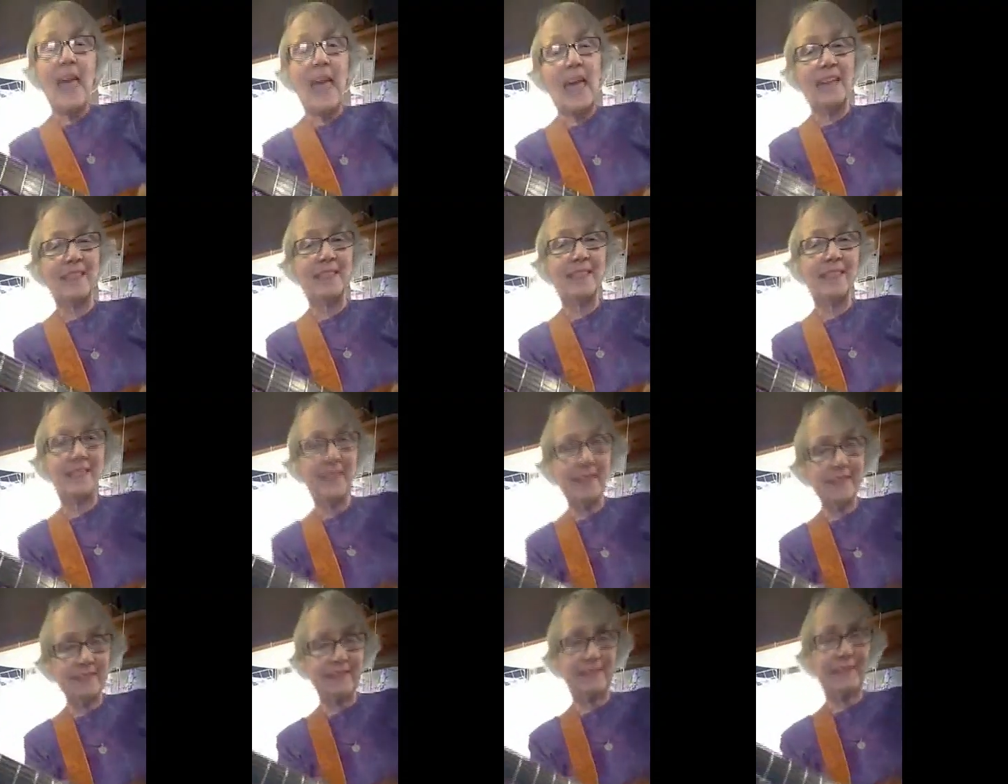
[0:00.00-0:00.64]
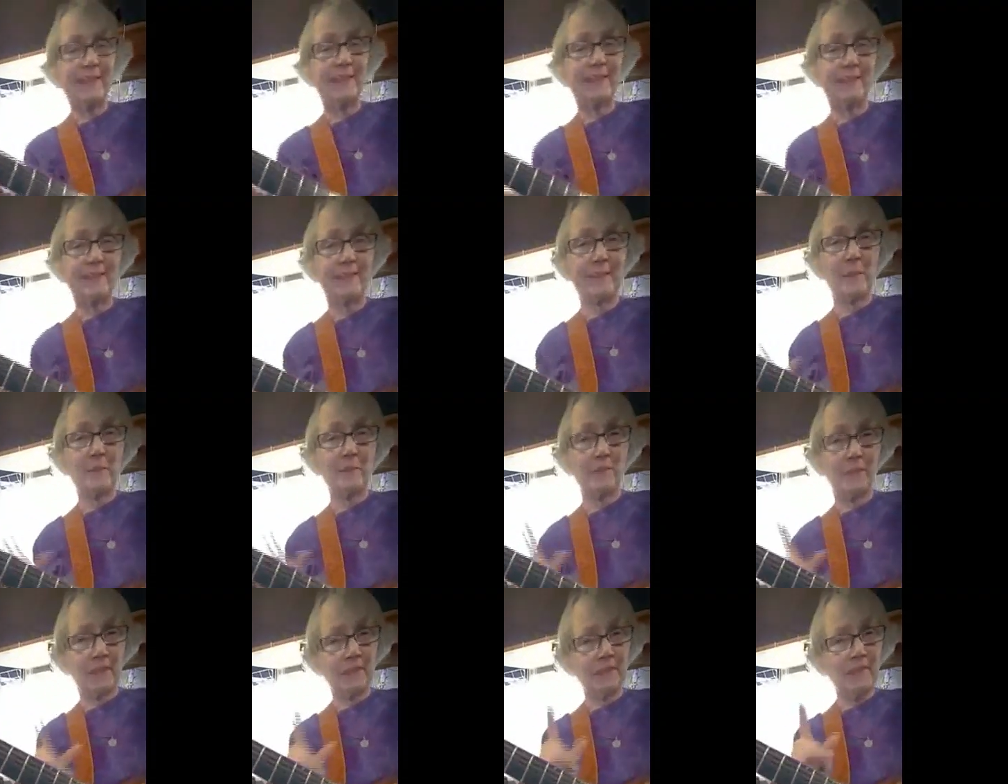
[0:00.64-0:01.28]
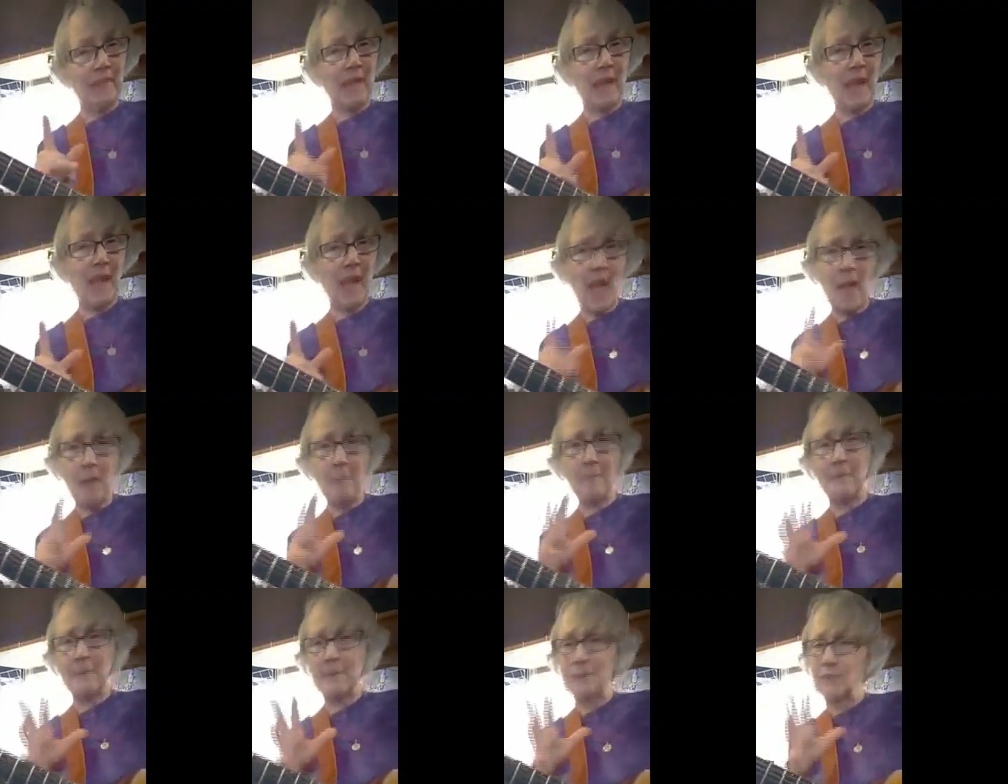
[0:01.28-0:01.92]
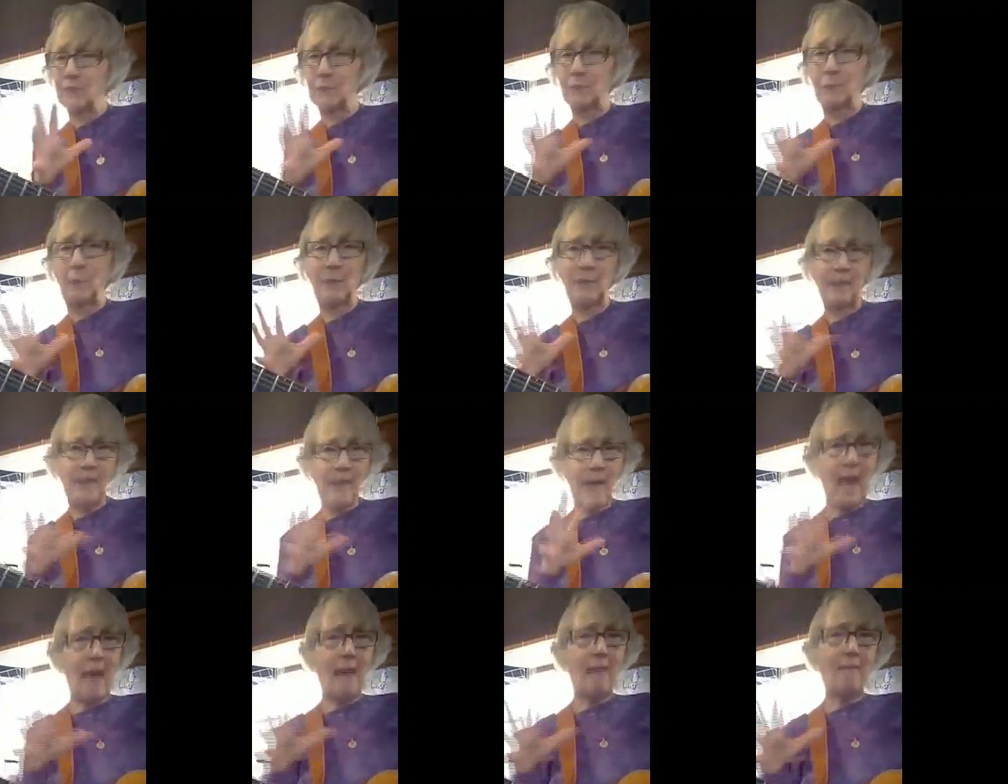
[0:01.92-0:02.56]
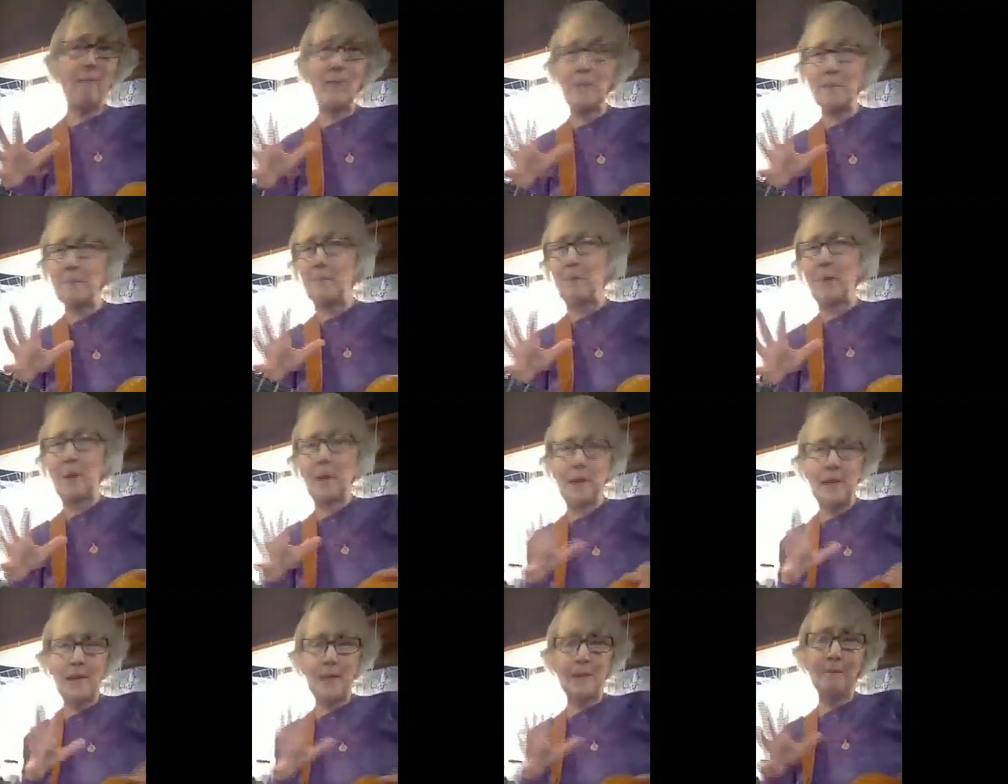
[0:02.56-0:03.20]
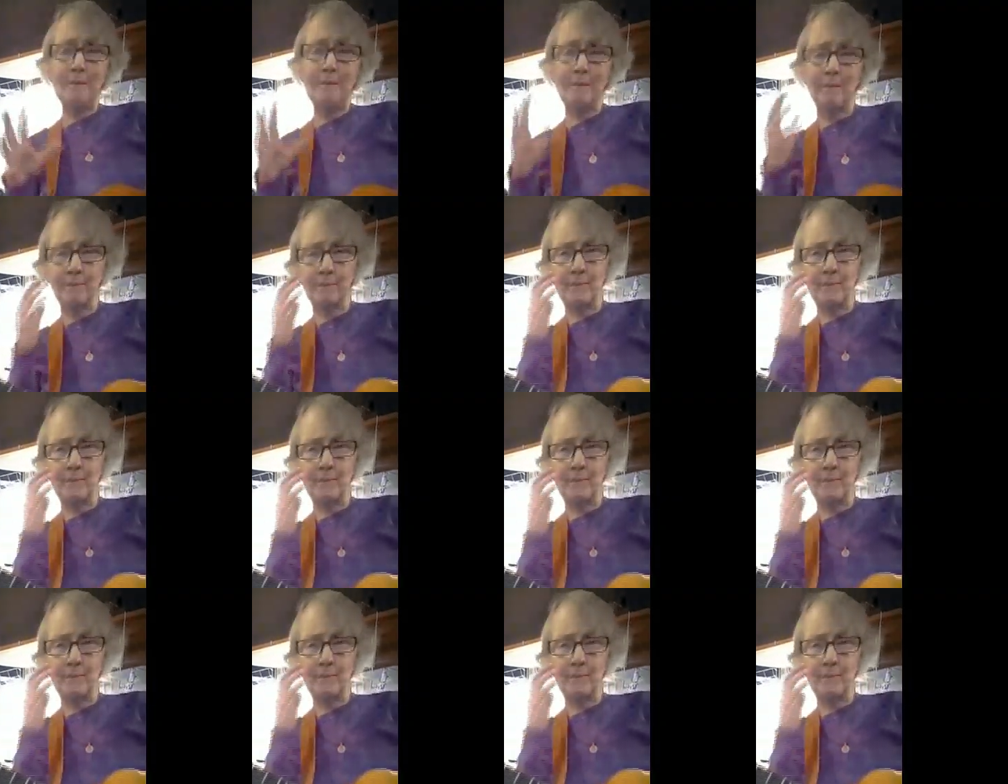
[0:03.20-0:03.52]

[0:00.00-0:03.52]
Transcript: And this is something that happens with everybody.